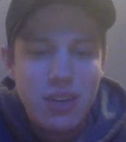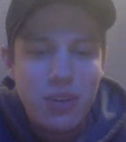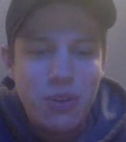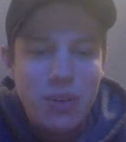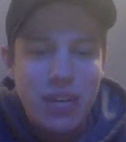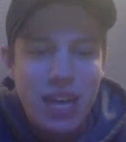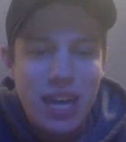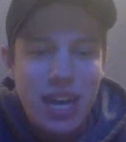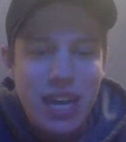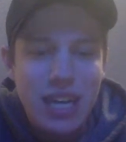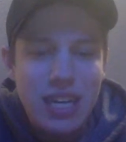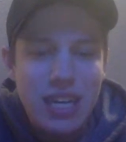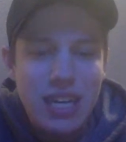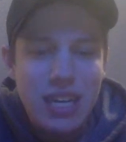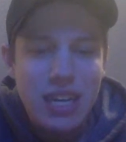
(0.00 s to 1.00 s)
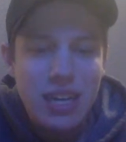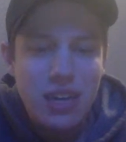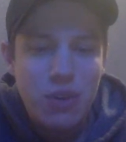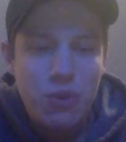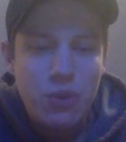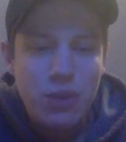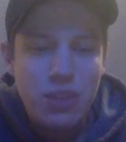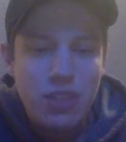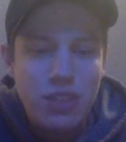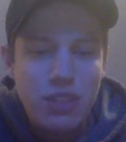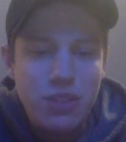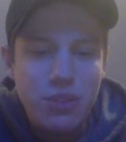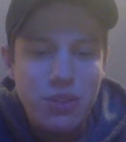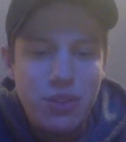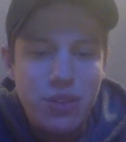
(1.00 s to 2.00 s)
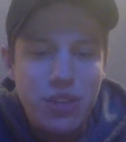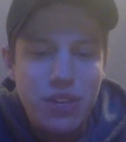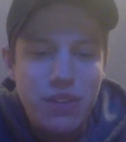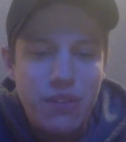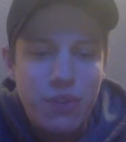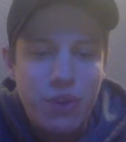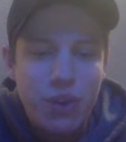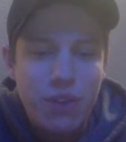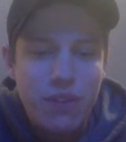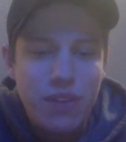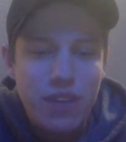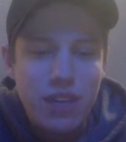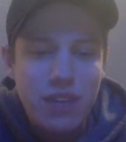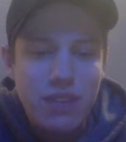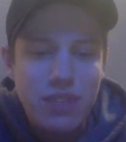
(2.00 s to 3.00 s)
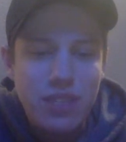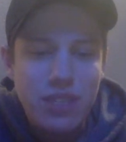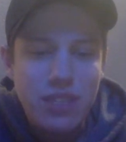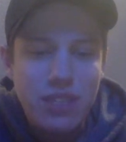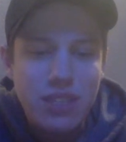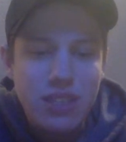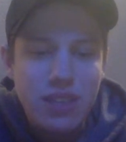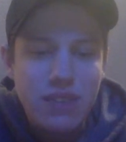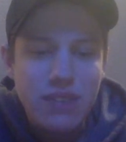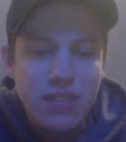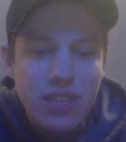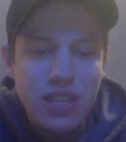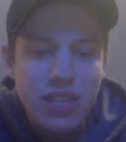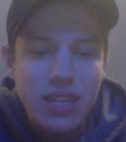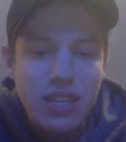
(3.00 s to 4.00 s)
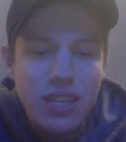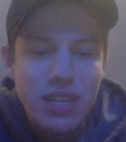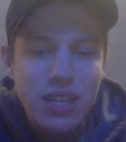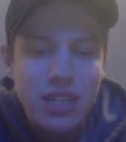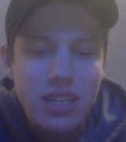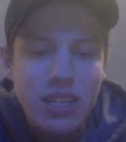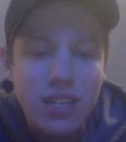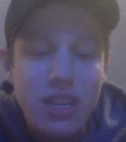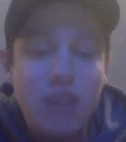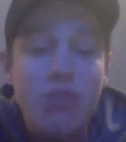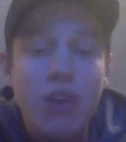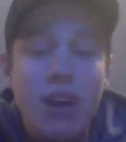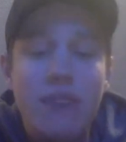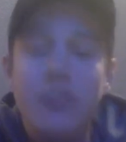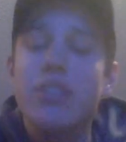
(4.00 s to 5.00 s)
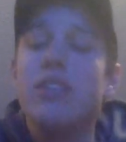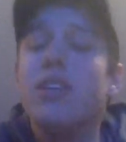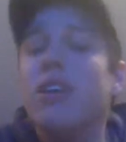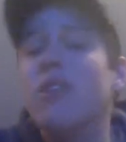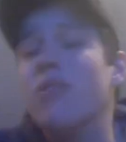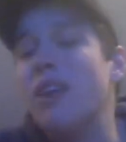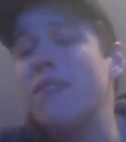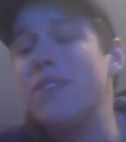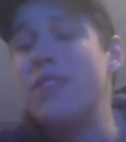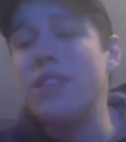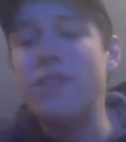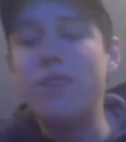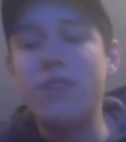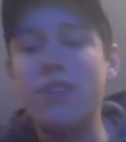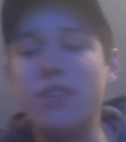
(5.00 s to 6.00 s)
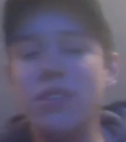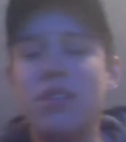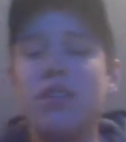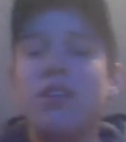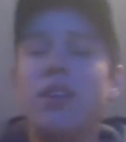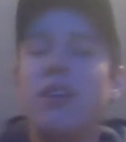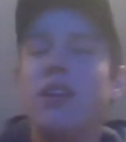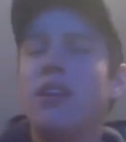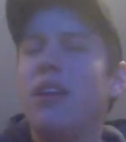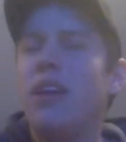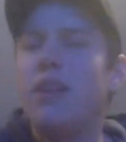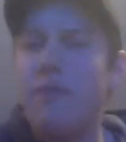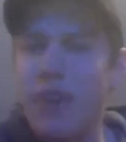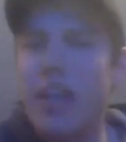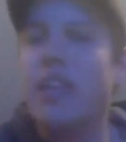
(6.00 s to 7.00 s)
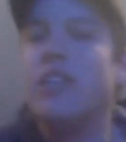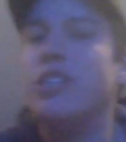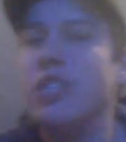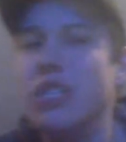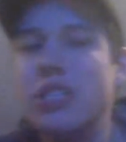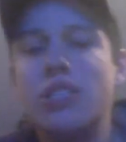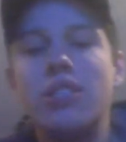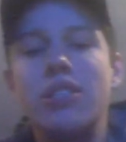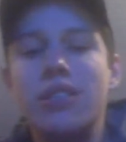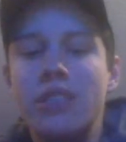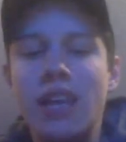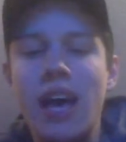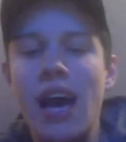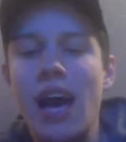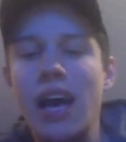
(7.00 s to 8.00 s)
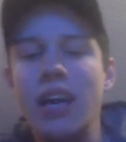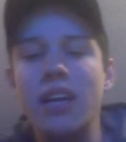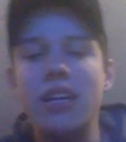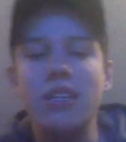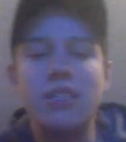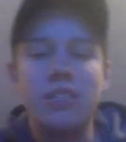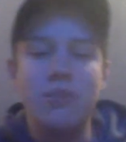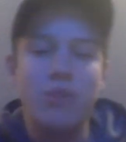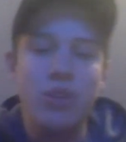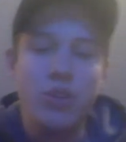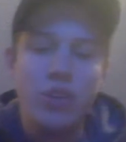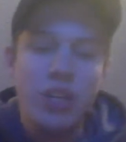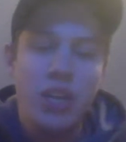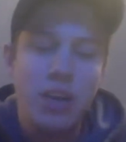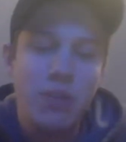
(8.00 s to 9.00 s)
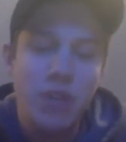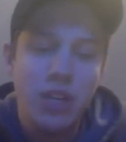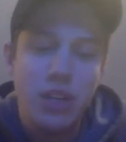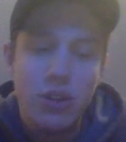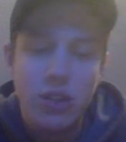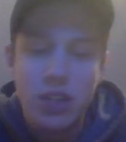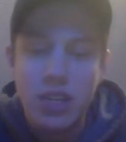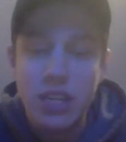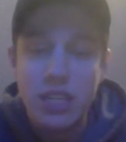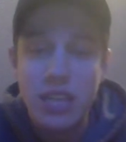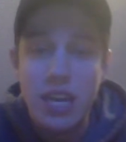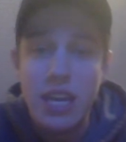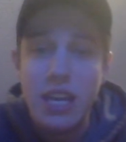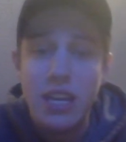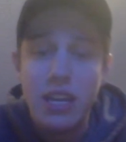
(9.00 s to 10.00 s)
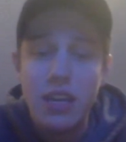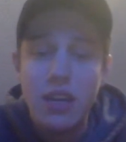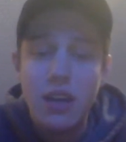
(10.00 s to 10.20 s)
We got 1, 2, 3, 4, 5, 6, 7, 8, 9, 10, 11. 11 different advantages that someone who can come here can take.